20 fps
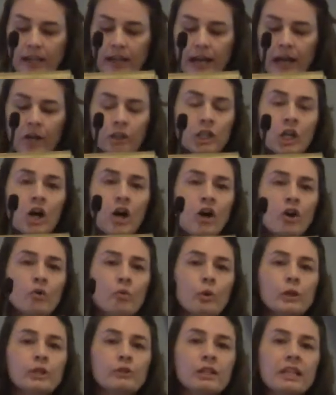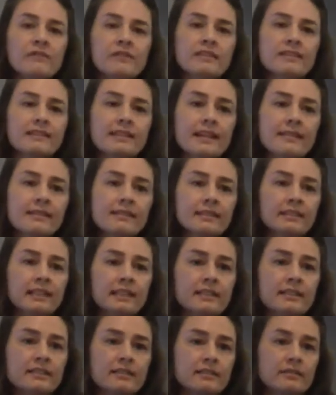How long will you leave us
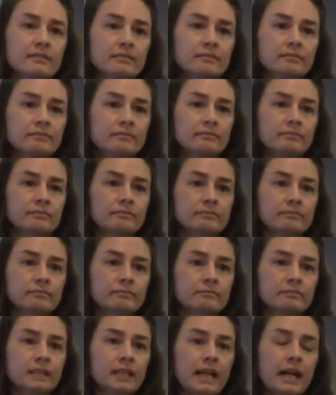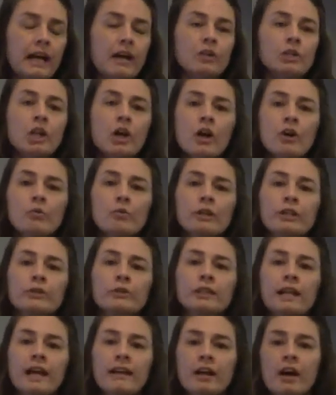desolate? How long will
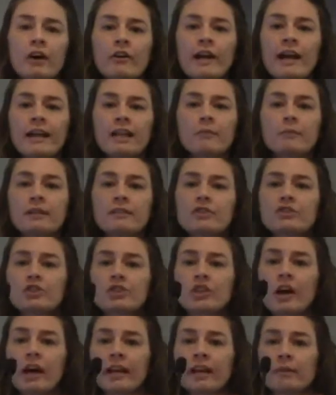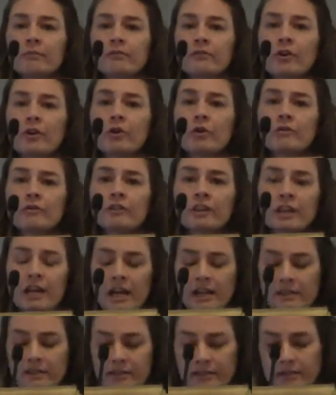you let our enemies triumph over
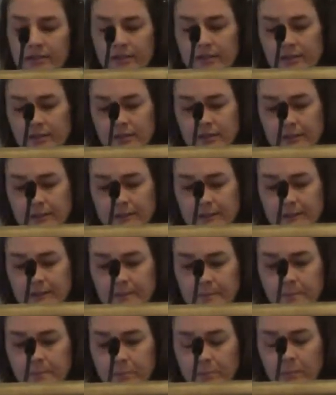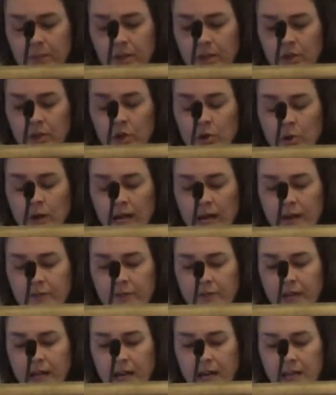us? You
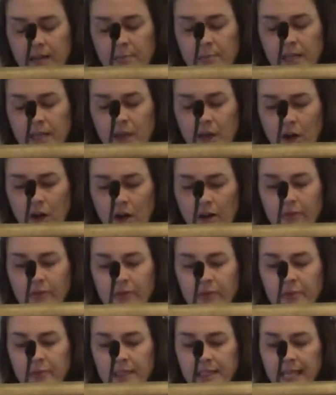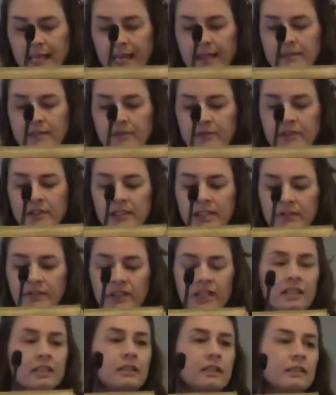have cut me off from the land of the
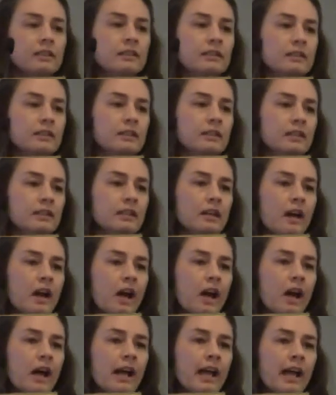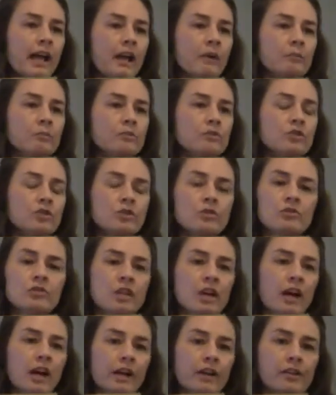living. I am too
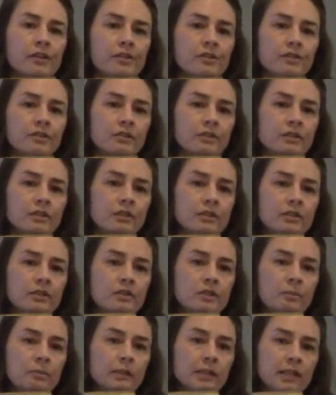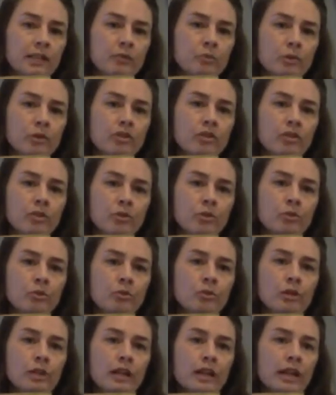tired to plead with
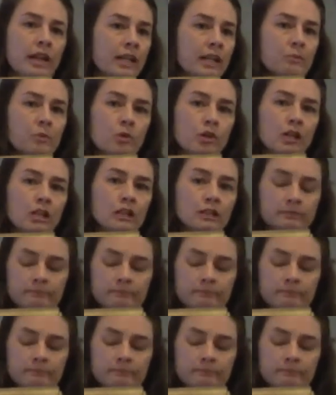you anymore.